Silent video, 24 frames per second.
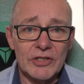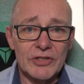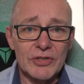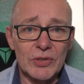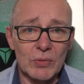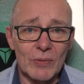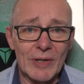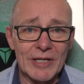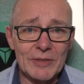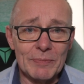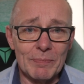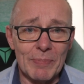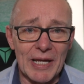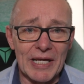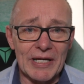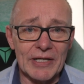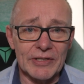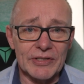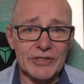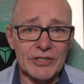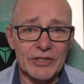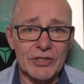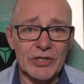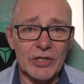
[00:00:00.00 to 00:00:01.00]
It's always
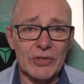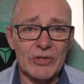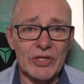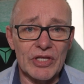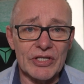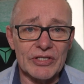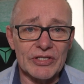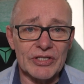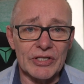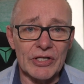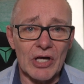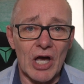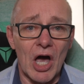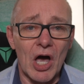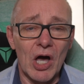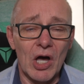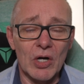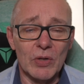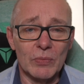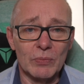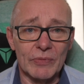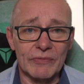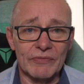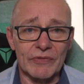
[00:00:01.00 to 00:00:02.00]
better to do this at
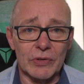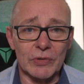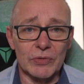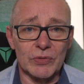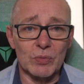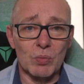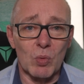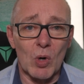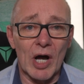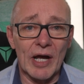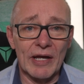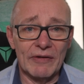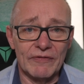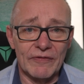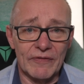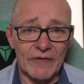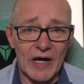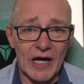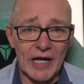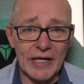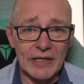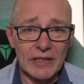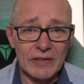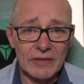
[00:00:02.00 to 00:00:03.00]
home with good
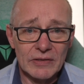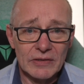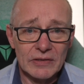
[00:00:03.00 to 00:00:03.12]
Wi-Fi